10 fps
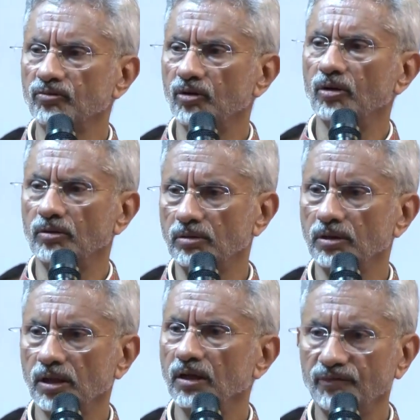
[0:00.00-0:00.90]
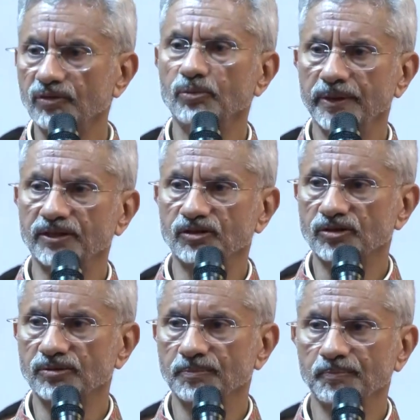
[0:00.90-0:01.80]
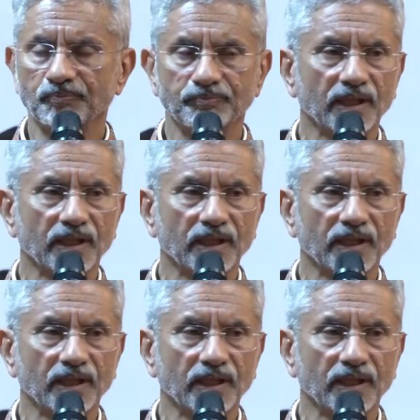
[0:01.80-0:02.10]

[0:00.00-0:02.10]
for a few weeks.